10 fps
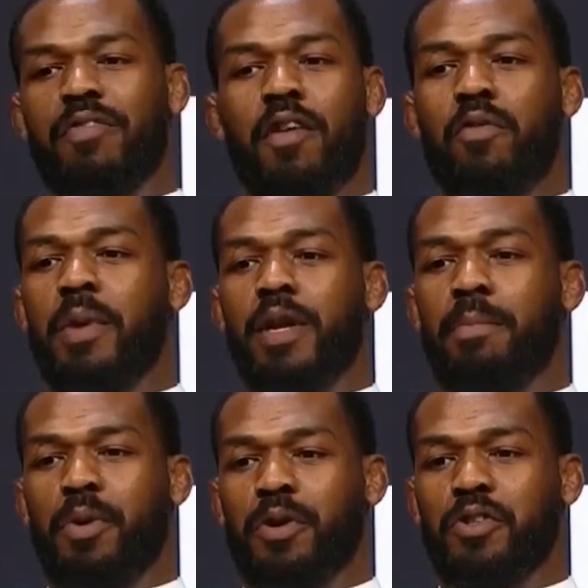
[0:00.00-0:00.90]
We've never met
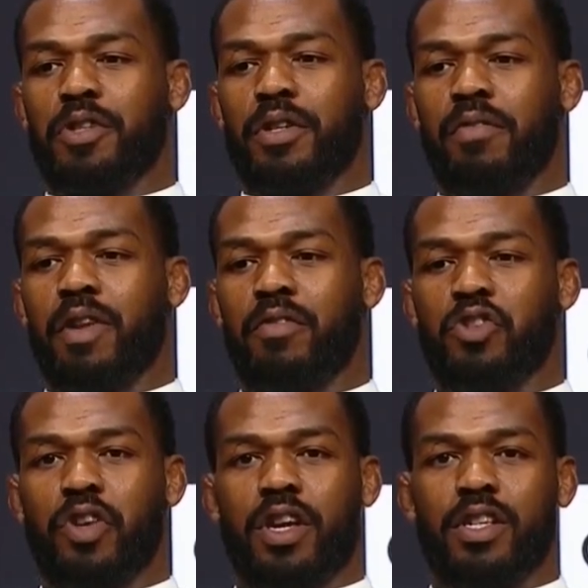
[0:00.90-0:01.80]
in person. I've never
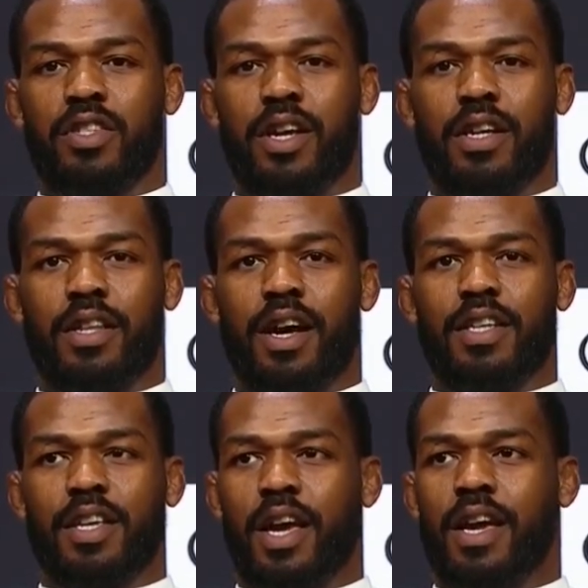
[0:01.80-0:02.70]
shaken the
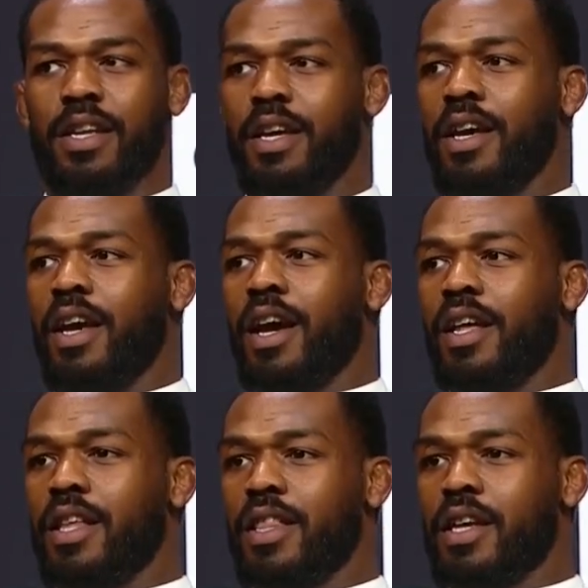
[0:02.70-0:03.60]
guy's hand.
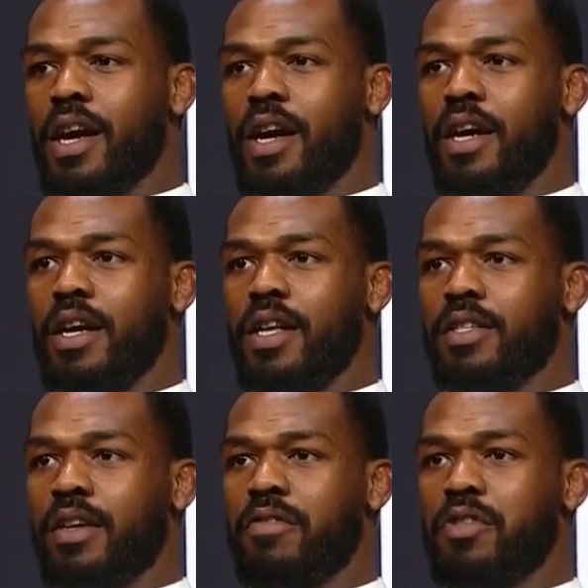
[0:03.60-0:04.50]
And the guy,
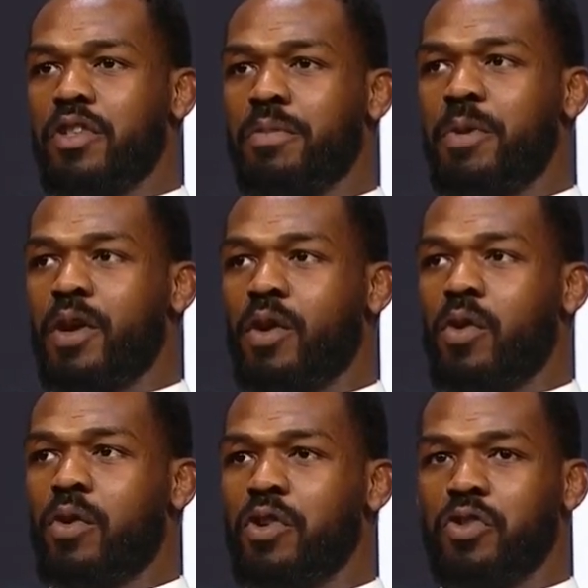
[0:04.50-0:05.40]
instead of just being
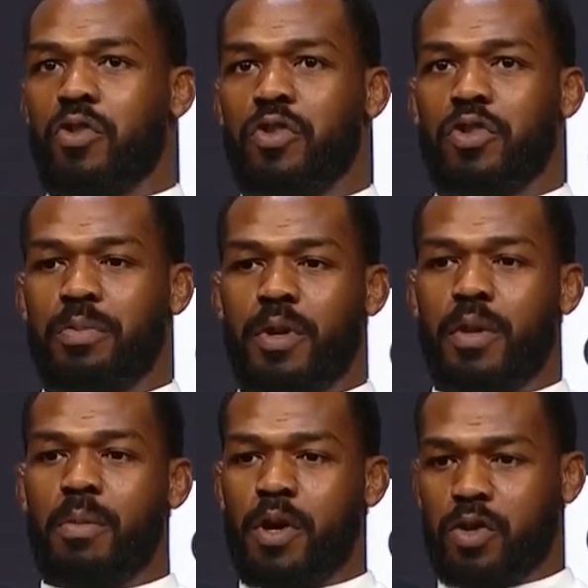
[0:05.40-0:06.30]
cordial or just
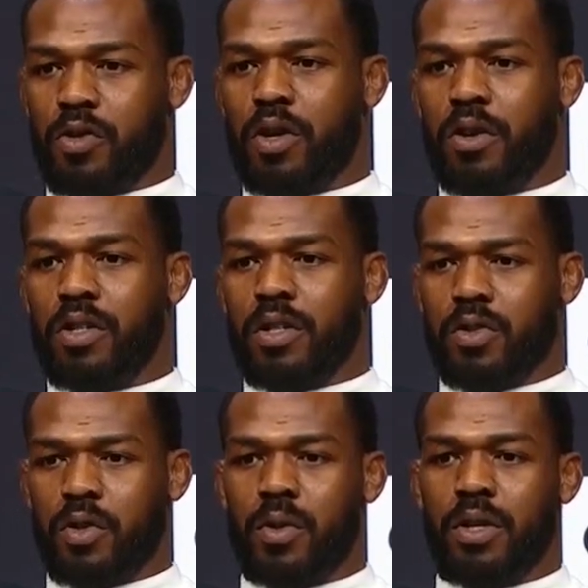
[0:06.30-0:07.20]
being a martial artist
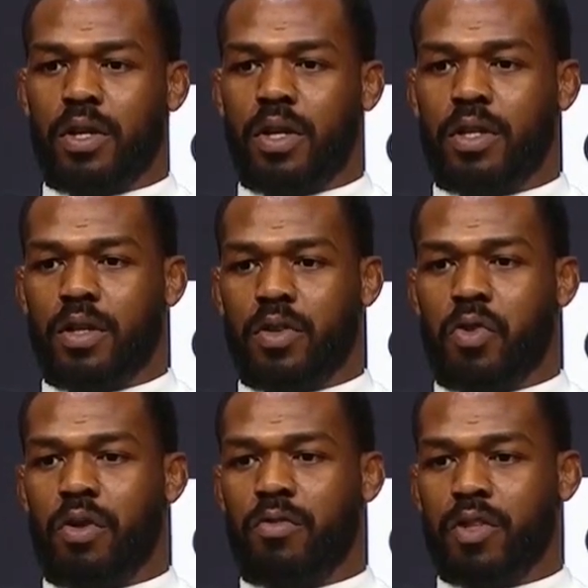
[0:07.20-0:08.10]
and showing a
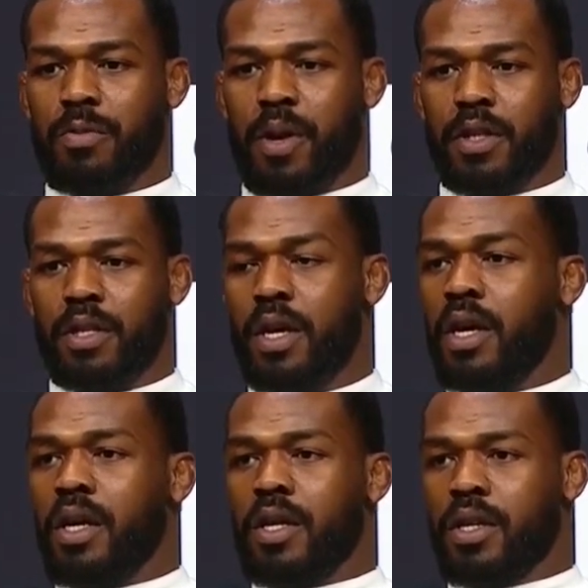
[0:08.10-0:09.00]
degree of respect,
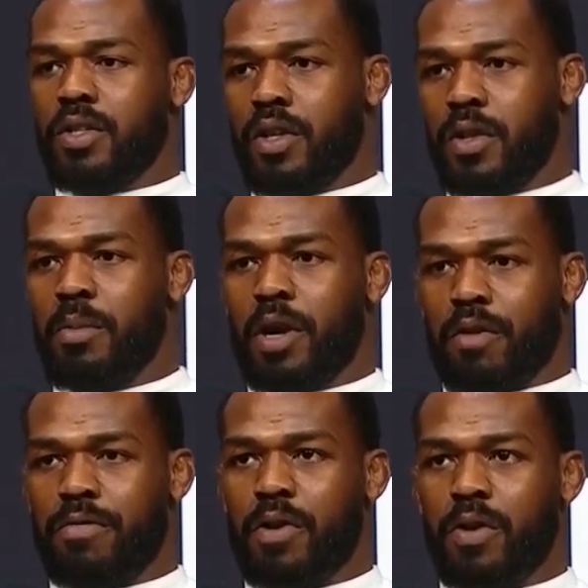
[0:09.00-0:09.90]
he gets on the
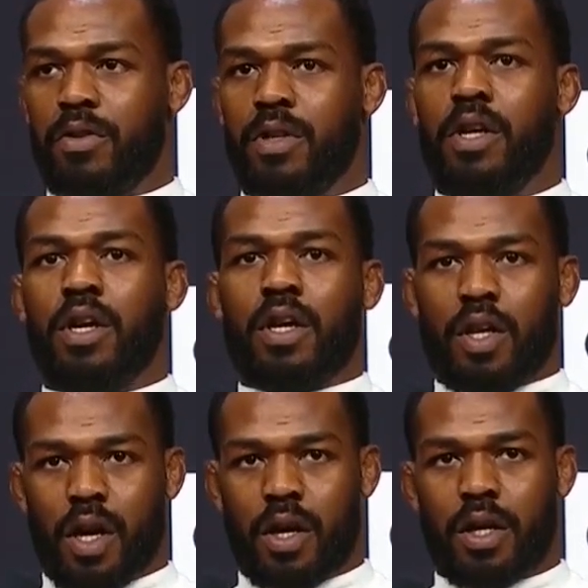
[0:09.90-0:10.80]
microphone,
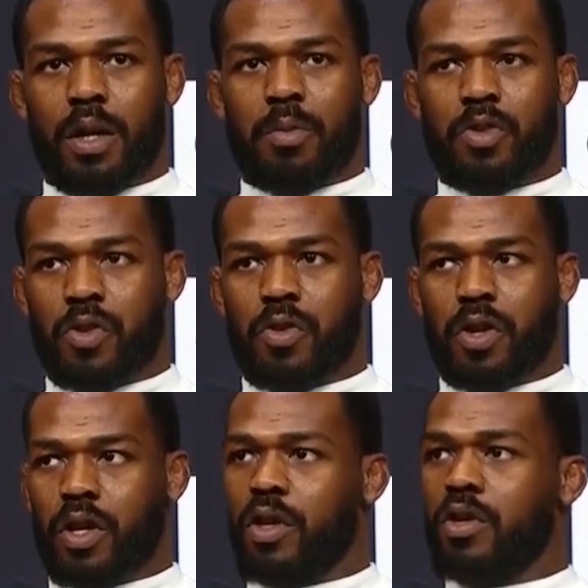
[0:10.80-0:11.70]
young and
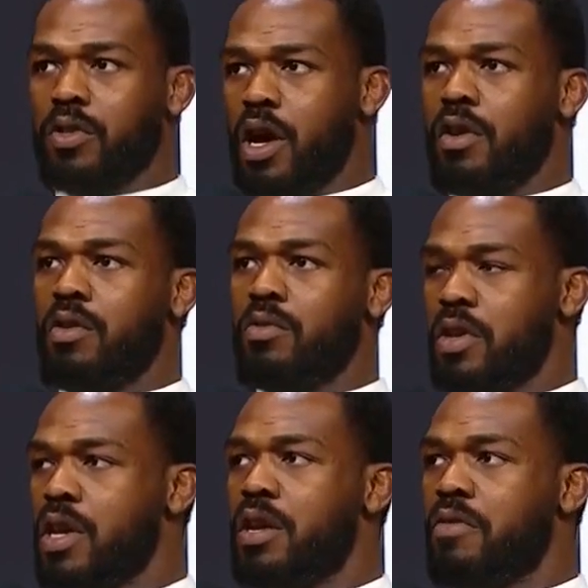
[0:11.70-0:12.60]
immature, and goes, I don't
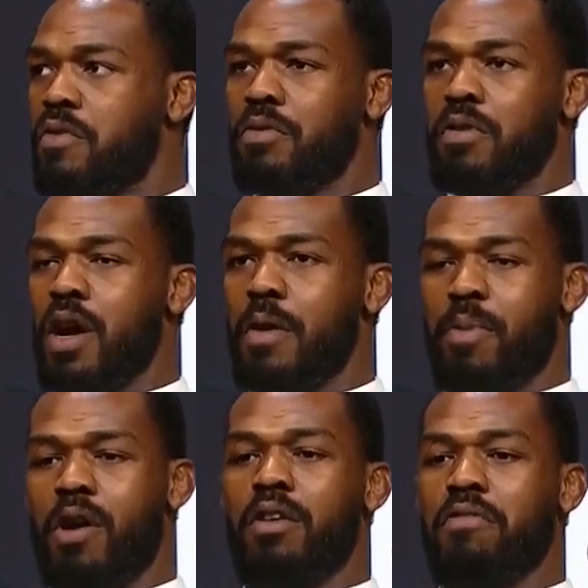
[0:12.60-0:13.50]
need a
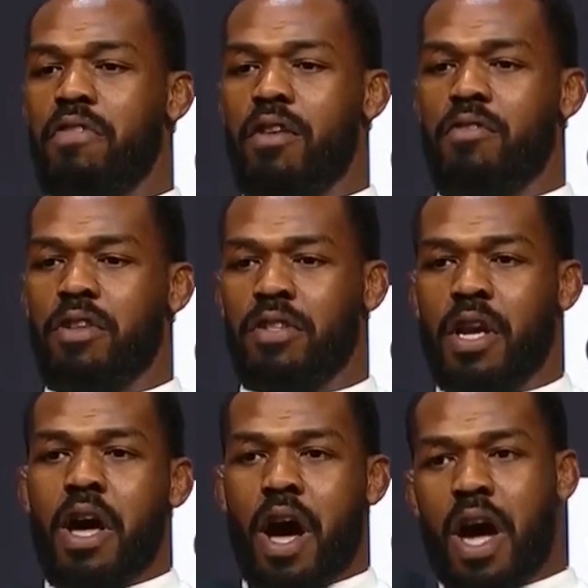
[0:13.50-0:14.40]
party favorites.
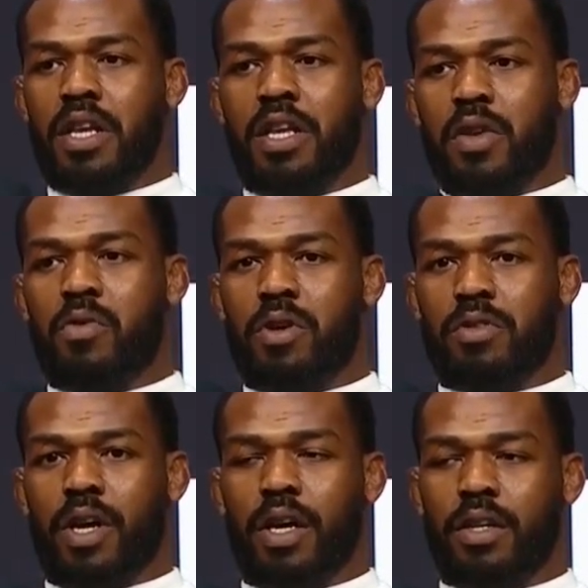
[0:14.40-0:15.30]
I need the
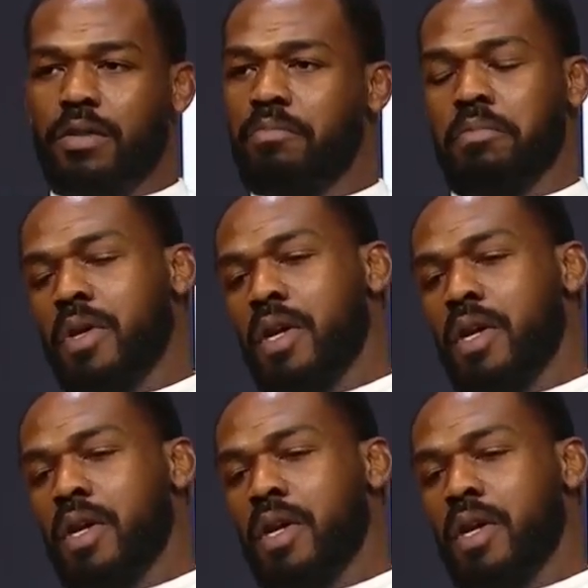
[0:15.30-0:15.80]
world title.